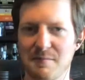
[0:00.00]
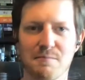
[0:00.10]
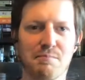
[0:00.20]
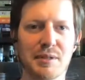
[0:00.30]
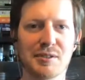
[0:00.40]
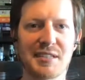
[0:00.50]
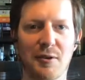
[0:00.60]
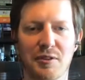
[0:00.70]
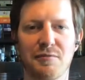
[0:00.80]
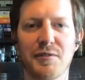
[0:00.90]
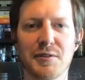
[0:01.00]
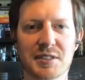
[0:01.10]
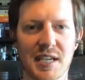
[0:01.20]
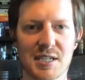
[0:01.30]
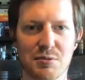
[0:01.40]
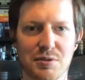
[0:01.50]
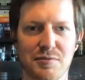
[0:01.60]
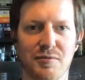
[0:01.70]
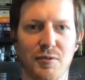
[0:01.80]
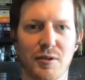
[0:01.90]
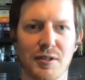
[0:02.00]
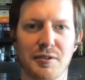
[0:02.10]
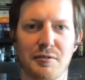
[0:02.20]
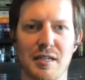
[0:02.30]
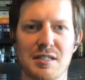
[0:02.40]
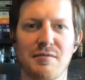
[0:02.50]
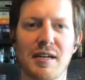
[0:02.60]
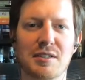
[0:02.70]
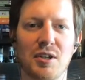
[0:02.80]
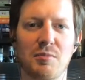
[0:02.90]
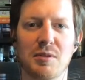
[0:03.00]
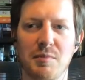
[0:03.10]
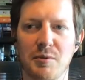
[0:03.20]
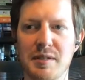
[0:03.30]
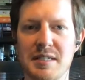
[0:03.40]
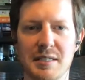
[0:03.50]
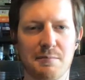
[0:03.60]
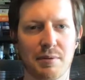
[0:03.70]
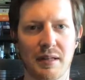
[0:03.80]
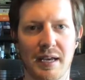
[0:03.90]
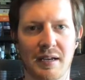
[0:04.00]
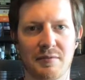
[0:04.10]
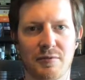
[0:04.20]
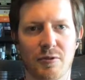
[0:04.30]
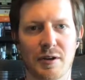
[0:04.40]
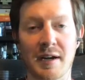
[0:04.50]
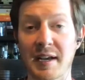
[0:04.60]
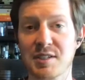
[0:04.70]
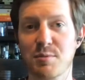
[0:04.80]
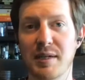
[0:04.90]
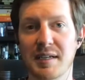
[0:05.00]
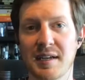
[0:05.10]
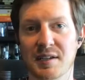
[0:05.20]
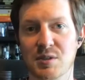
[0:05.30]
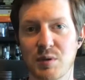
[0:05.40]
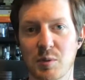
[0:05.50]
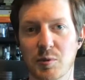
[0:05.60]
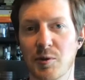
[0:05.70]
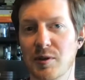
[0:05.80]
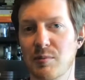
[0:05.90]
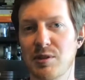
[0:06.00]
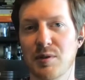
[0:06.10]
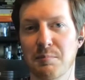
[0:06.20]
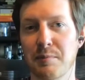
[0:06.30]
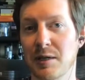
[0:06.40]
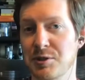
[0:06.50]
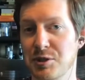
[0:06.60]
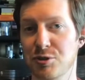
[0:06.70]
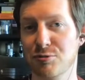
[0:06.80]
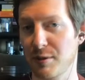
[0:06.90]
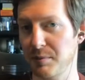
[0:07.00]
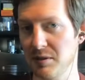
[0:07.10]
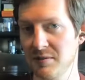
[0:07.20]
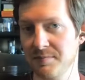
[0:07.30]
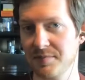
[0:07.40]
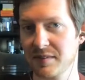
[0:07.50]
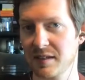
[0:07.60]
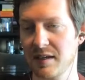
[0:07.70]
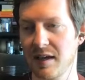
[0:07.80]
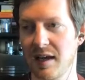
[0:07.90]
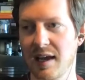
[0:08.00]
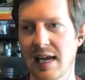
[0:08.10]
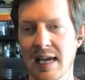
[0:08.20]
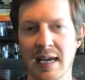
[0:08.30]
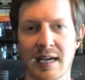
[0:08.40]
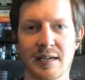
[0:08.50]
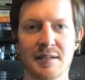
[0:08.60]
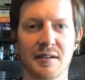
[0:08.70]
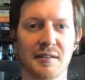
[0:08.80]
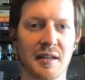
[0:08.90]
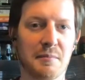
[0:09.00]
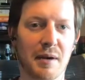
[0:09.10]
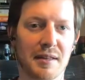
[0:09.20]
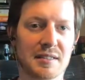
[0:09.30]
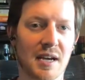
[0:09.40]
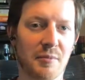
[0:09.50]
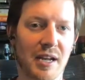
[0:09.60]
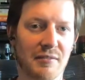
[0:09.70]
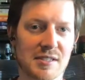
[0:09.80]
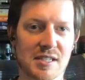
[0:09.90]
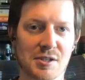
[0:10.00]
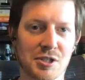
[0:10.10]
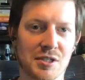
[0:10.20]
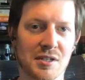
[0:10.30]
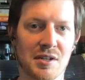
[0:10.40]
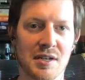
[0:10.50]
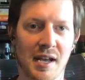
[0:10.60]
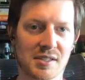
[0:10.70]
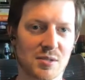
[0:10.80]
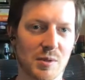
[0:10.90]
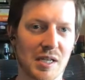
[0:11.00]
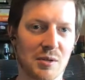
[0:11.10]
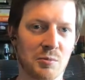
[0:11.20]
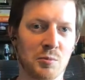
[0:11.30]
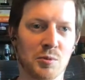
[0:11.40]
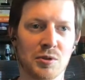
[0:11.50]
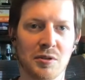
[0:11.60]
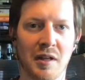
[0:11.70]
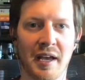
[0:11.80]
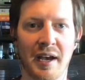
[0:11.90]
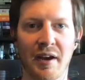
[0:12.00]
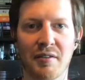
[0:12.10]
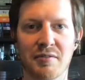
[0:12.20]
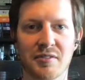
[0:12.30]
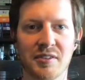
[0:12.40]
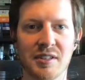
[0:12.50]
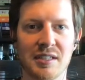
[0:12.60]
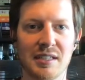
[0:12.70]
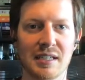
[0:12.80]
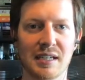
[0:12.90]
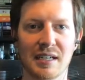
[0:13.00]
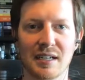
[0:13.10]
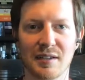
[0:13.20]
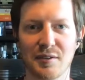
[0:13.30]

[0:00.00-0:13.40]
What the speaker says: built out the full schedule for the rest of October, but we did plan for next week. Next week, we're going to be doing Belgian Triple. And then by the time we have the session next week, we'll have the